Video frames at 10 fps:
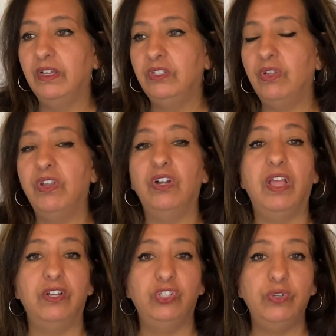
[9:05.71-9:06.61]
So there are a
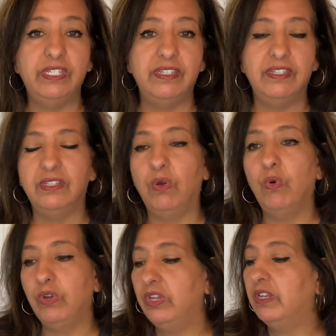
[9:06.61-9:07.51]
lot of choices,
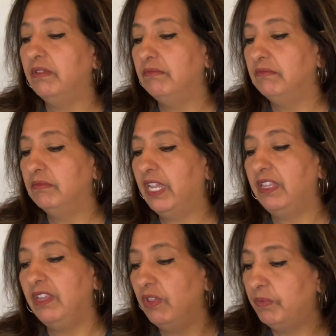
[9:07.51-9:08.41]
or you can,
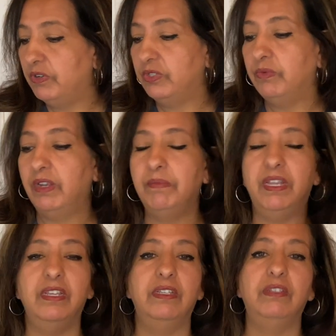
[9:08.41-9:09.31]
like the other person
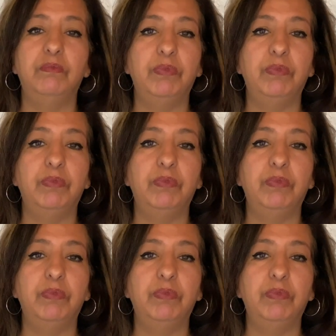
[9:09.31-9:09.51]
recommended,